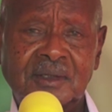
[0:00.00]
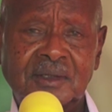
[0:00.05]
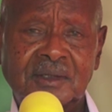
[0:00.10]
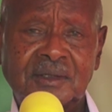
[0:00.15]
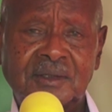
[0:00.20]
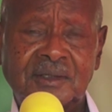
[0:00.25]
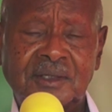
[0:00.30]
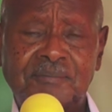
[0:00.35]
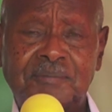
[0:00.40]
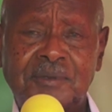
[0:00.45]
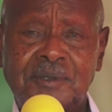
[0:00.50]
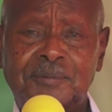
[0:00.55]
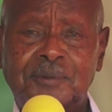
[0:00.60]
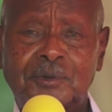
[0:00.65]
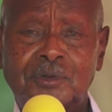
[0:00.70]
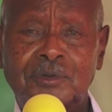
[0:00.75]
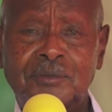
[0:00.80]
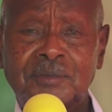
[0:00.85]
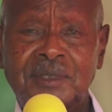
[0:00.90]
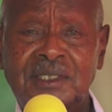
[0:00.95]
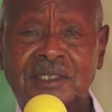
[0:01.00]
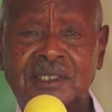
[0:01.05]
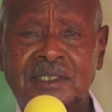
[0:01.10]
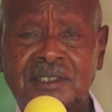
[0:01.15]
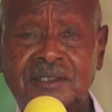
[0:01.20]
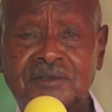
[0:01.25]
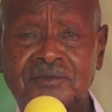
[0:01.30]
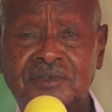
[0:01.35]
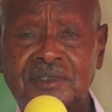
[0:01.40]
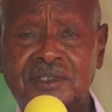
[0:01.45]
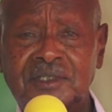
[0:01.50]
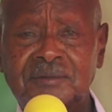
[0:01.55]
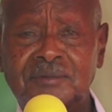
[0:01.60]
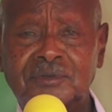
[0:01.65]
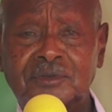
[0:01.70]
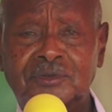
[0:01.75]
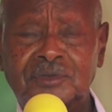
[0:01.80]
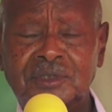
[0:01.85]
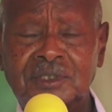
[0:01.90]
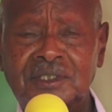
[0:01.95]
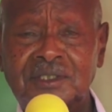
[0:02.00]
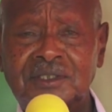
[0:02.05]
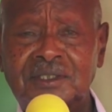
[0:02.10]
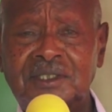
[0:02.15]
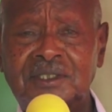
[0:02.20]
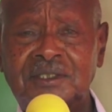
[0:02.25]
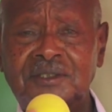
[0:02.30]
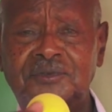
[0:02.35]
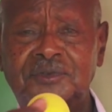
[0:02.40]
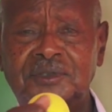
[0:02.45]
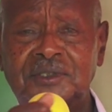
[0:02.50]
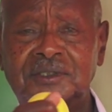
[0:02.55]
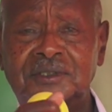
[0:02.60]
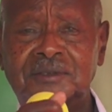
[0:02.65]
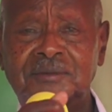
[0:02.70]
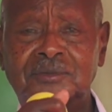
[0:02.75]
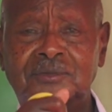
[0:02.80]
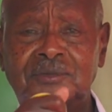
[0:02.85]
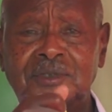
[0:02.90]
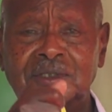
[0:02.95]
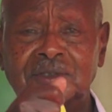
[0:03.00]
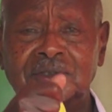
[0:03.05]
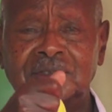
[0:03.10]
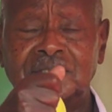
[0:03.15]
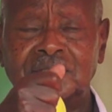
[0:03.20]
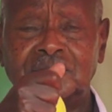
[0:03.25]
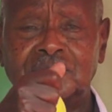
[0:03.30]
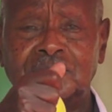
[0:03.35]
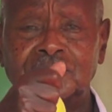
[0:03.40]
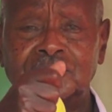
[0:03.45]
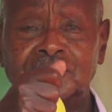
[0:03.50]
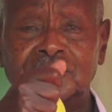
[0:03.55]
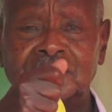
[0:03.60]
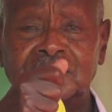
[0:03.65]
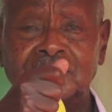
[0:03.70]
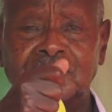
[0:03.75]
The people who made a living between the difference between the cost